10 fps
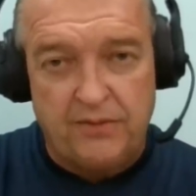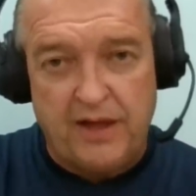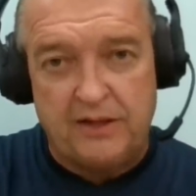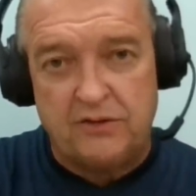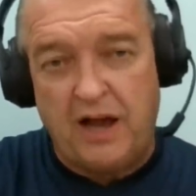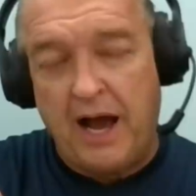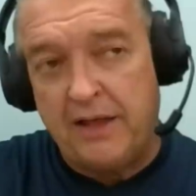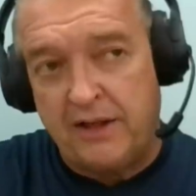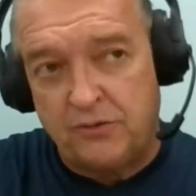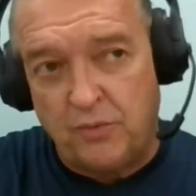
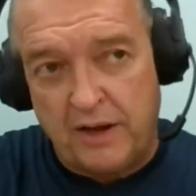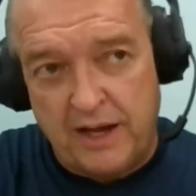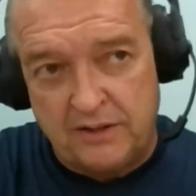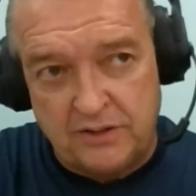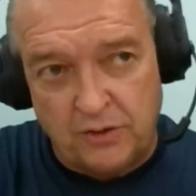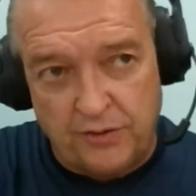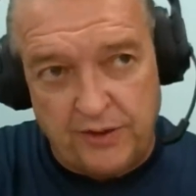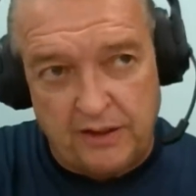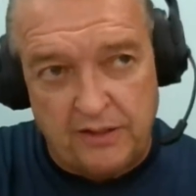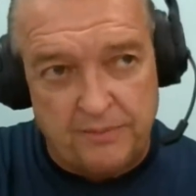That's why I still
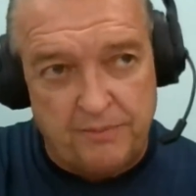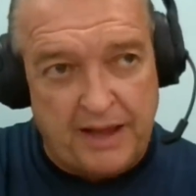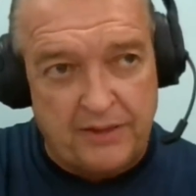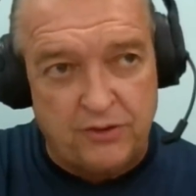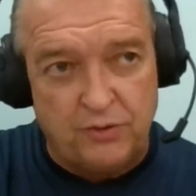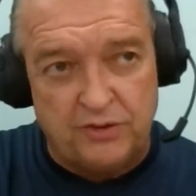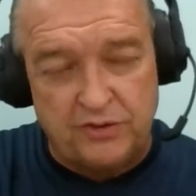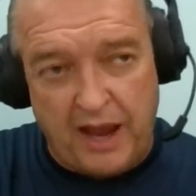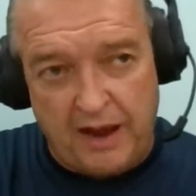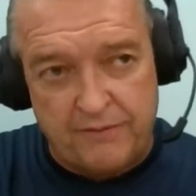think that Matthew
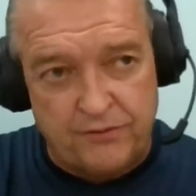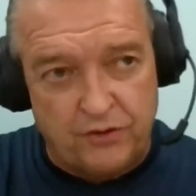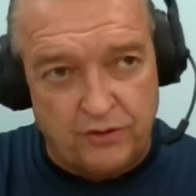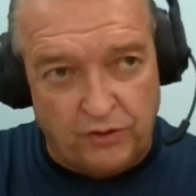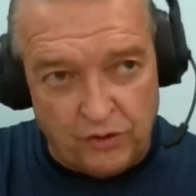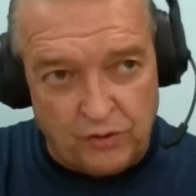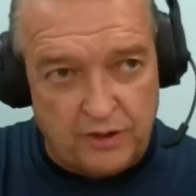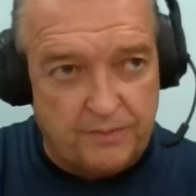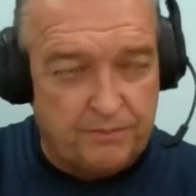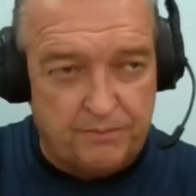is after Luke.